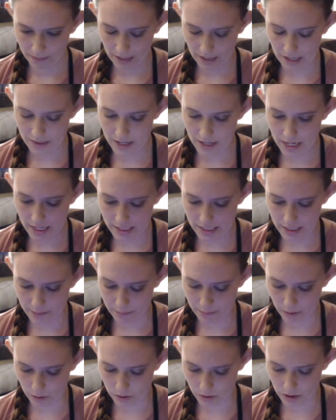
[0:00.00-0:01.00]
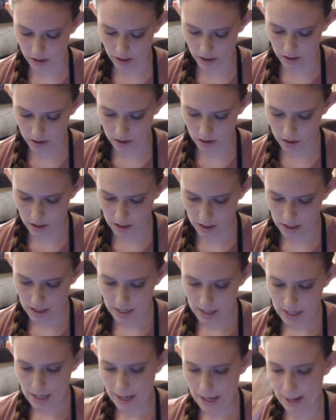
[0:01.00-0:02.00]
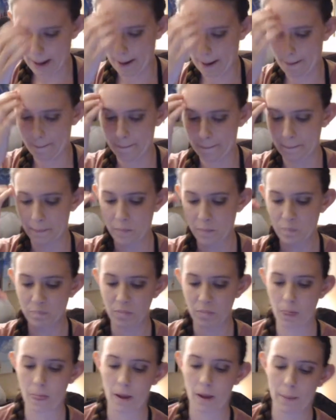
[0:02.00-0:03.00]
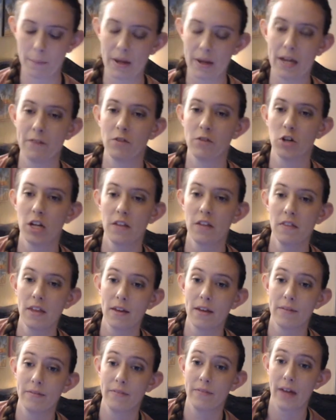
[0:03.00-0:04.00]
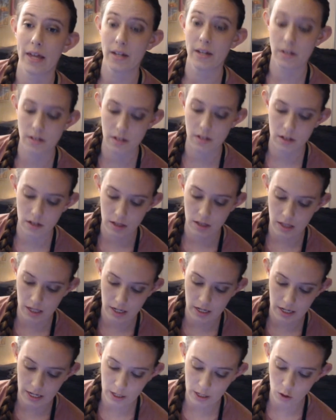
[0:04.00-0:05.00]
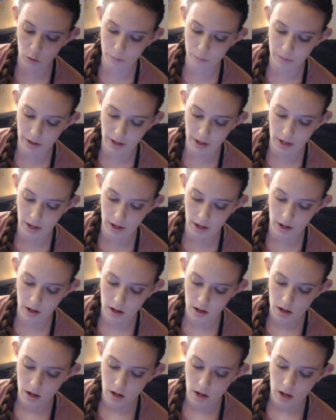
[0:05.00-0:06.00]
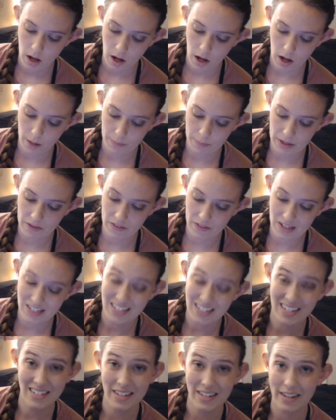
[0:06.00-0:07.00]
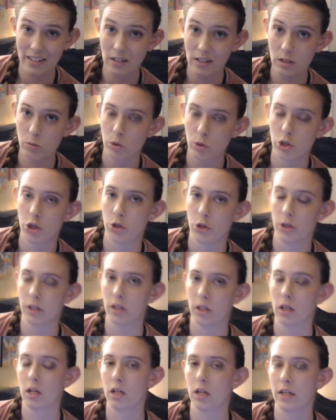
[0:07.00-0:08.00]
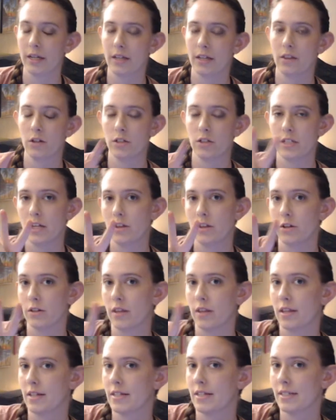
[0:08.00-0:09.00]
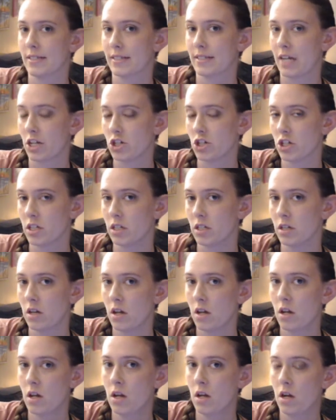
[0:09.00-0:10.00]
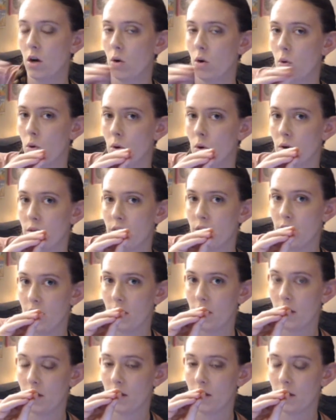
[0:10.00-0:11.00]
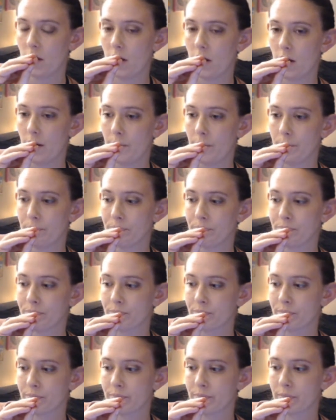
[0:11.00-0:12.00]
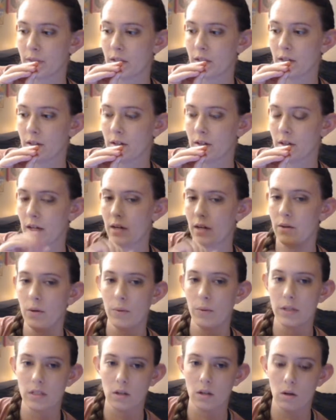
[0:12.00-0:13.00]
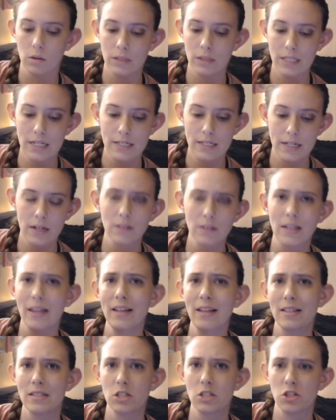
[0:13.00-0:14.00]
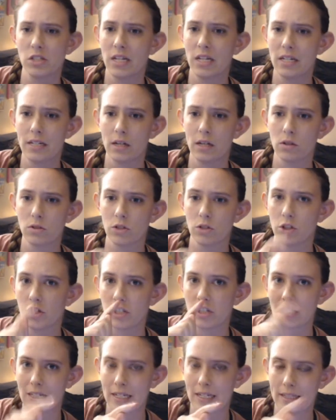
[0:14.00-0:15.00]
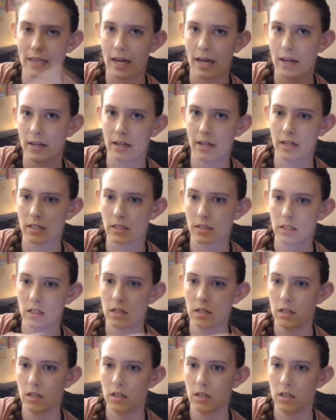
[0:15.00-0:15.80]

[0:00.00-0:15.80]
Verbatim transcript: I think I did post it. But if you're in the event, then it'll be in the details, which you can click. There's either the discussion or the... I don't know what it's called, details? I think it's just details. So you just click that and it's